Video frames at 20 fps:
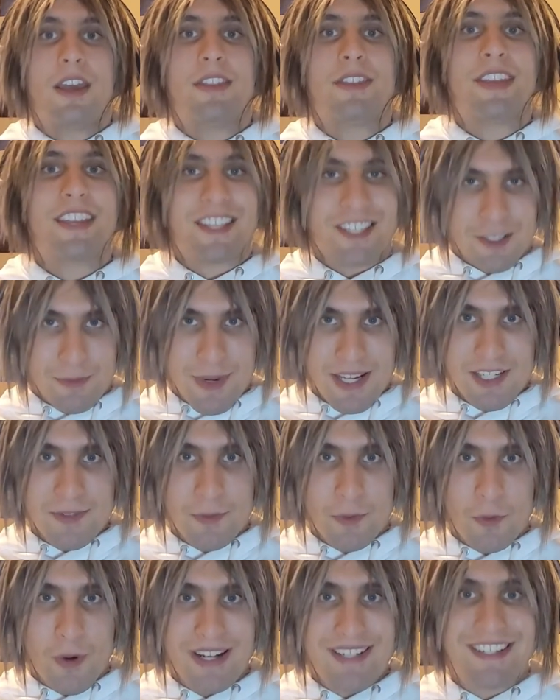thank you so much
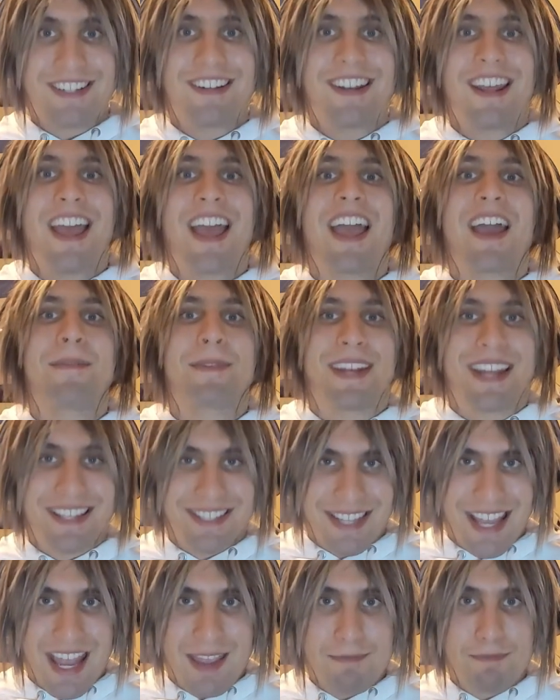for watching. Have a
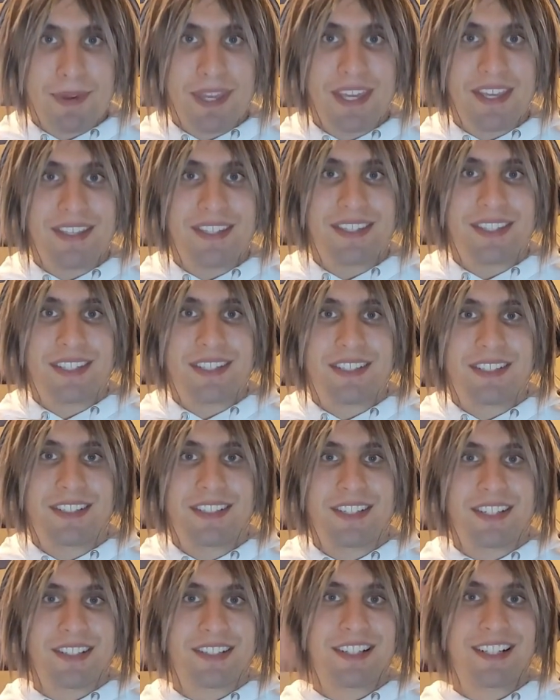nice day. Peace.
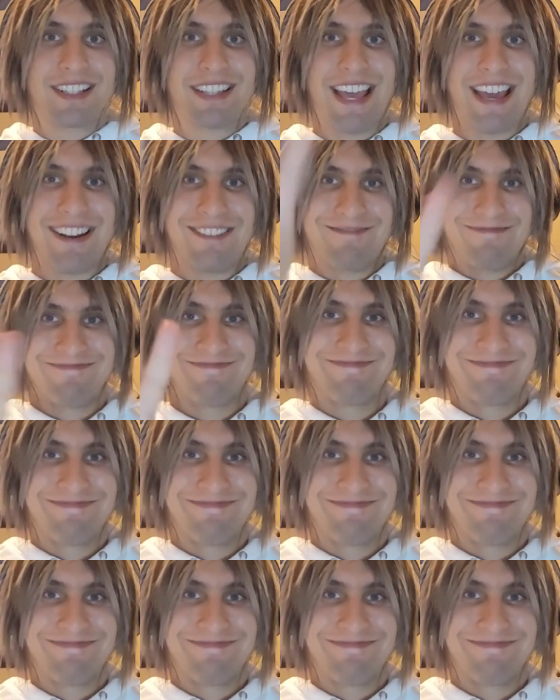Just like that.